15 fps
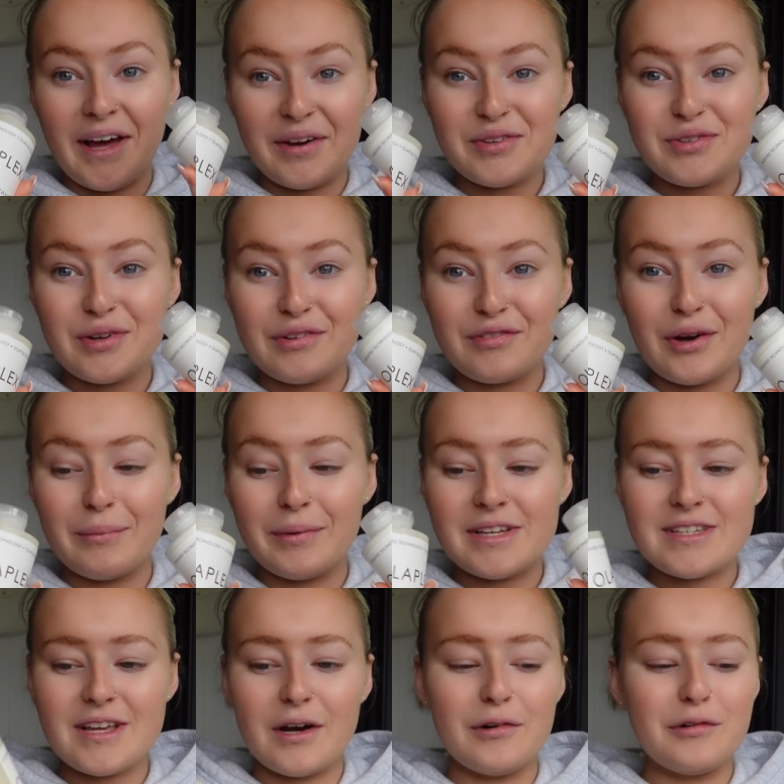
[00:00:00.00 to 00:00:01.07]
out, so I've got
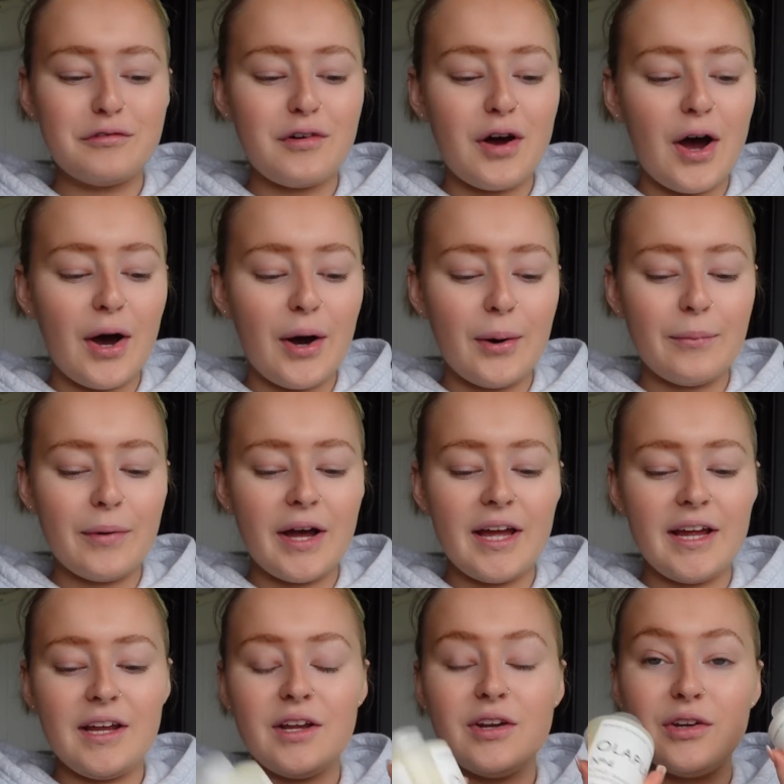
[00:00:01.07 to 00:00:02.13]
myself
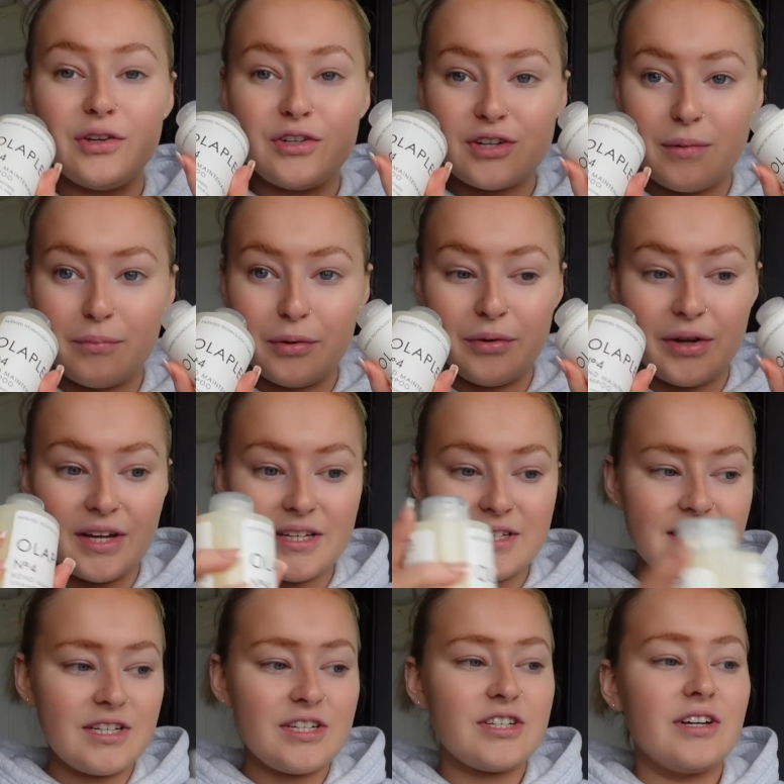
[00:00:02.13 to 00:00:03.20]
a new shampoo and
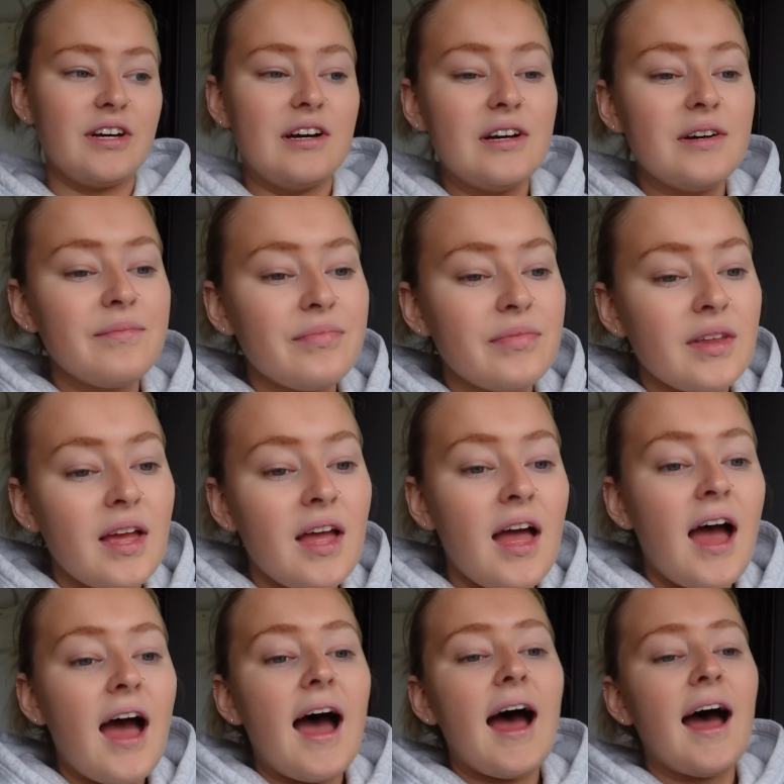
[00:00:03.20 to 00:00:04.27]
conditioner.
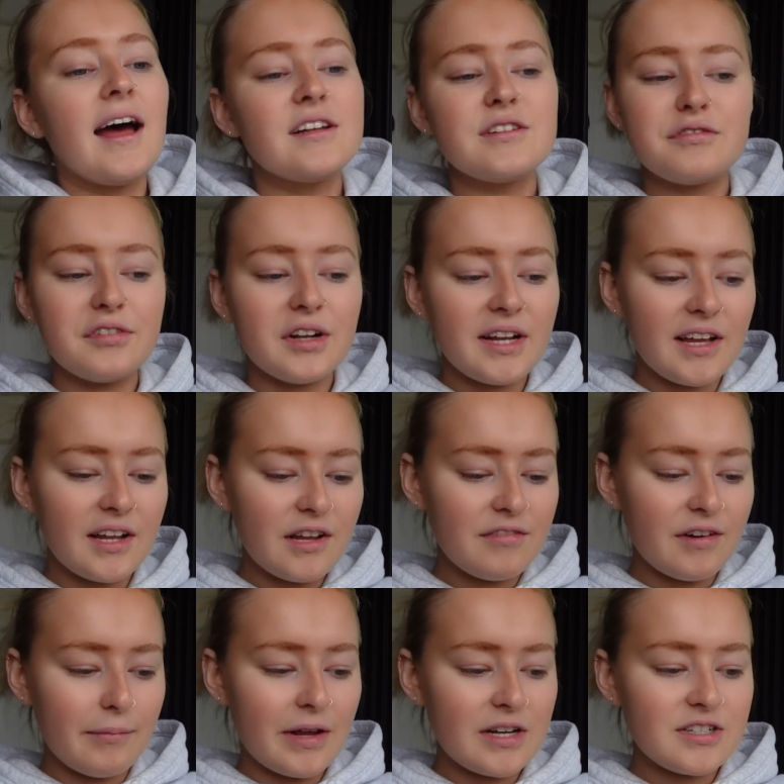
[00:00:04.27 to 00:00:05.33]
And funnily enough,
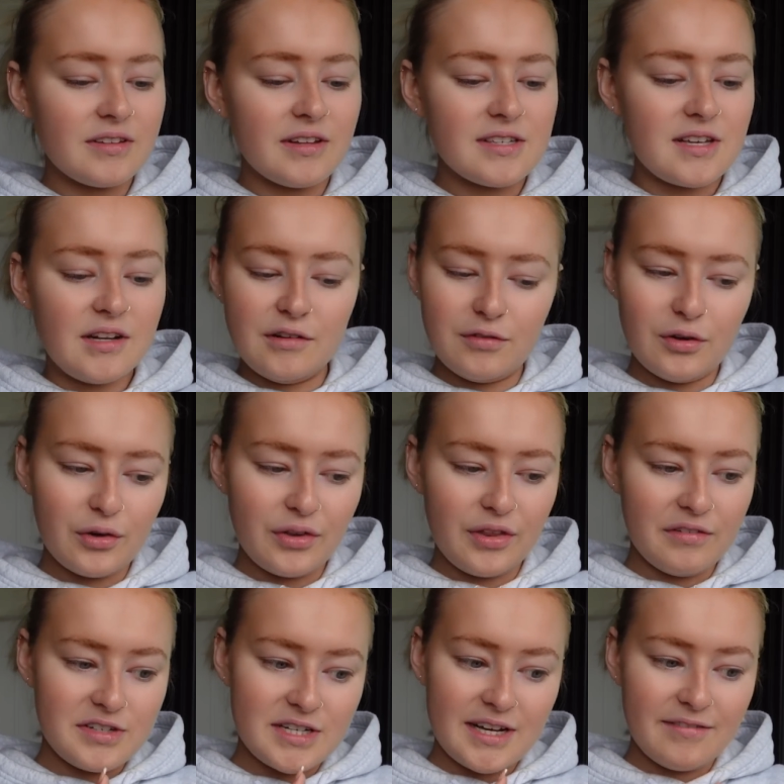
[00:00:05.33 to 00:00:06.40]
I mentioned this in a vlog the
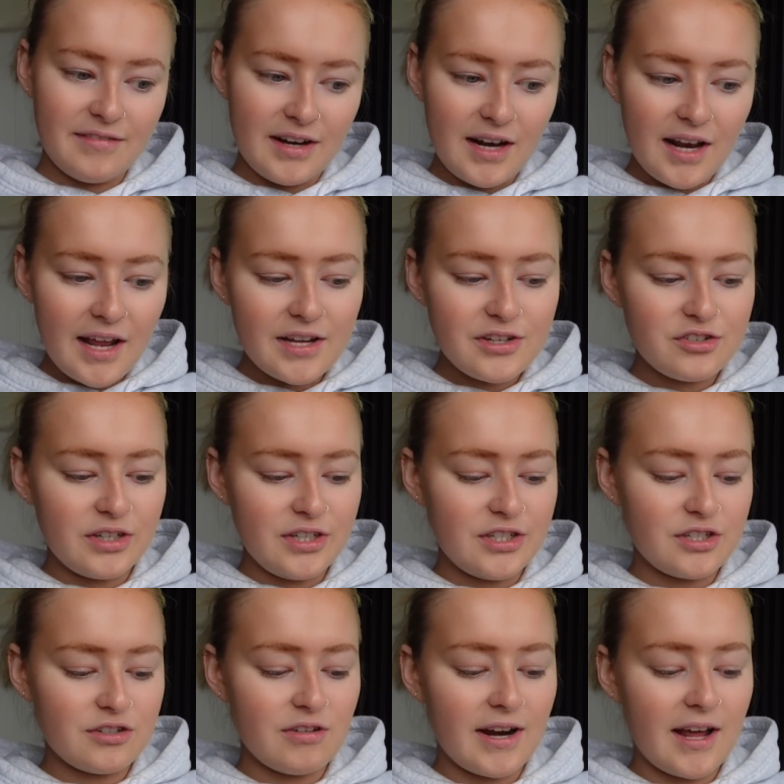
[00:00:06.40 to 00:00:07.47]
other day, I've literally
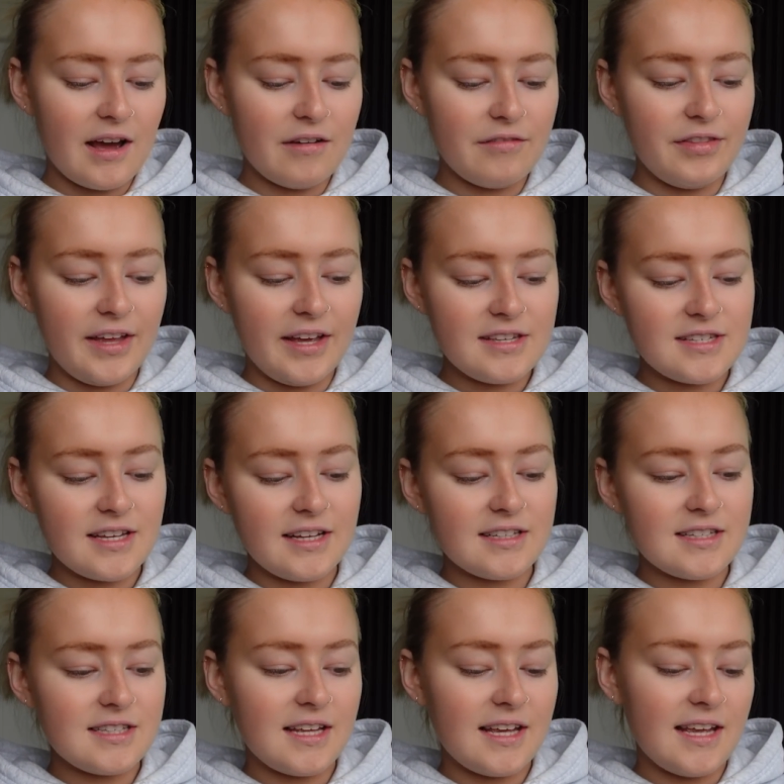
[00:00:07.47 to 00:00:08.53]
just run out of this.
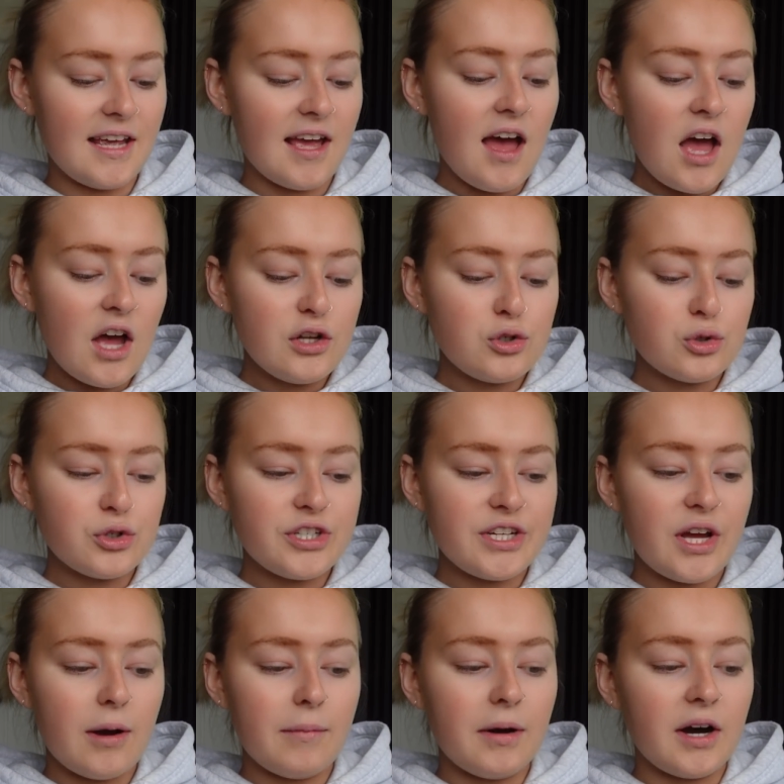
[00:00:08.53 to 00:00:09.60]
It's the
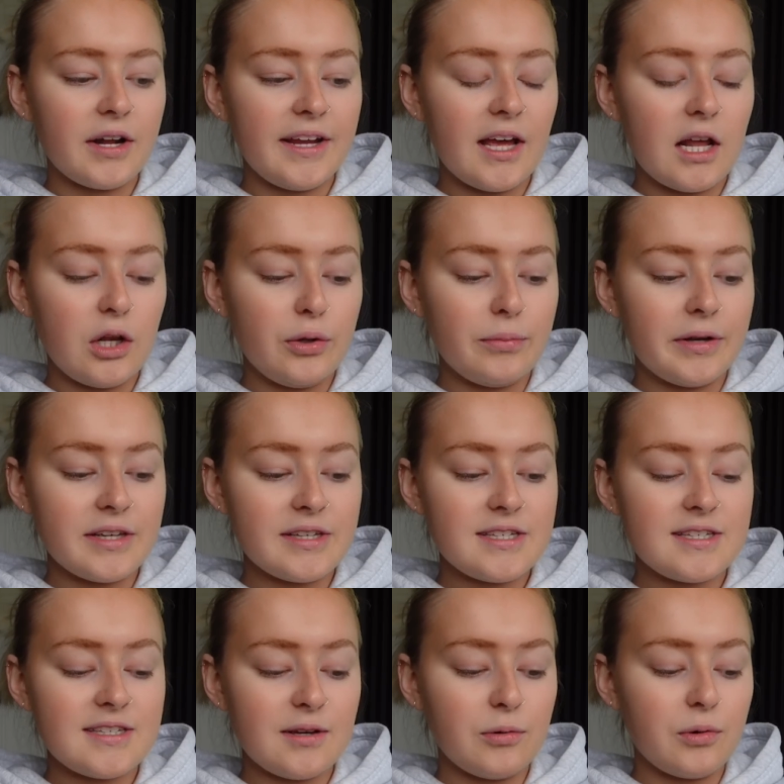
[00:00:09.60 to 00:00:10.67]
Giorgio Armani Illuminous
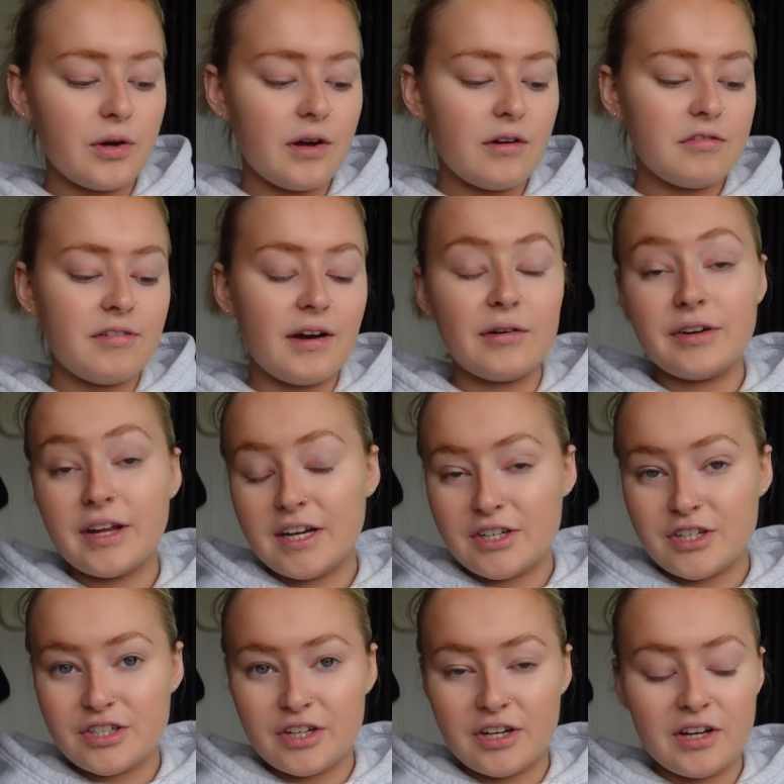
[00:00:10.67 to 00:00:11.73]
Silk
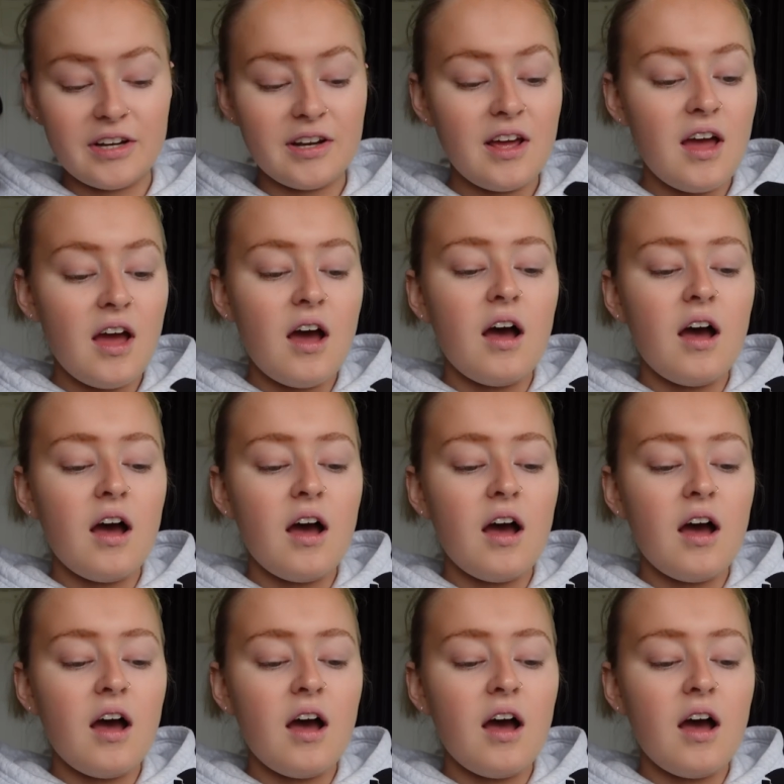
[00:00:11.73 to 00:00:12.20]
Foundation.